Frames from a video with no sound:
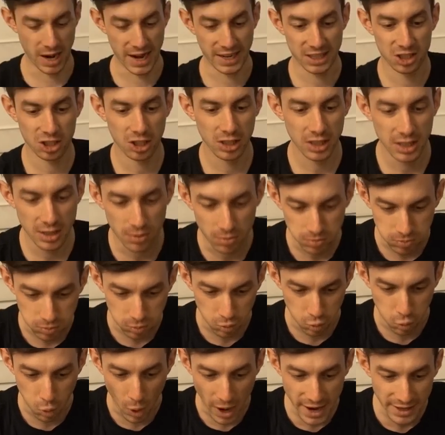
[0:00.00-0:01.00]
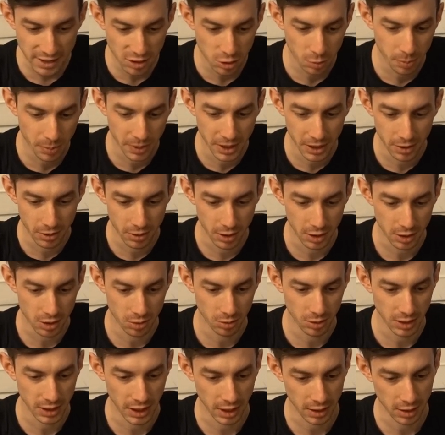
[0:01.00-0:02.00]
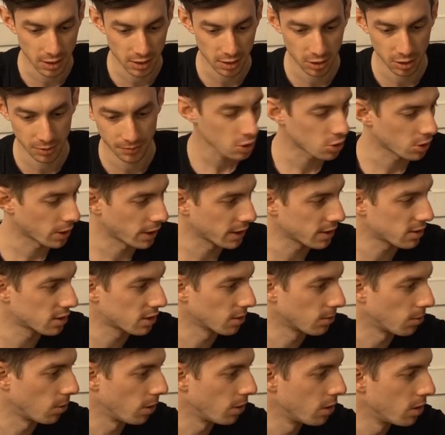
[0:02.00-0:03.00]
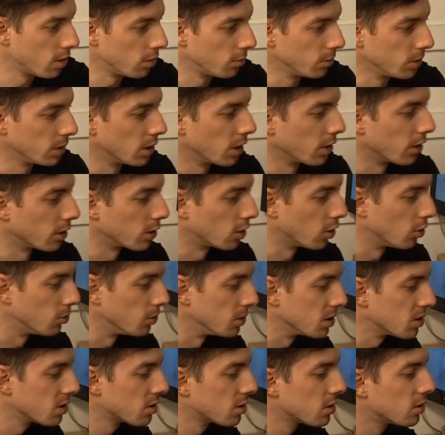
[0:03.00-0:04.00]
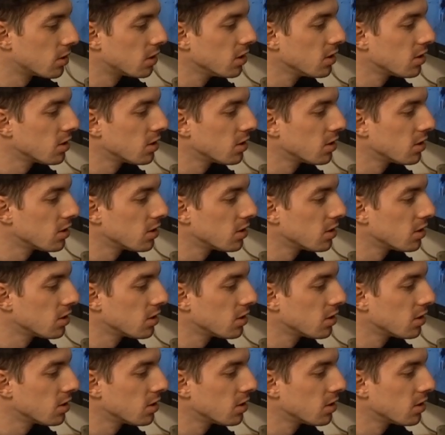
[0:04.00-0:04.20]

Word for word: Actually way superior to the others. So that's the one we're gonna go with.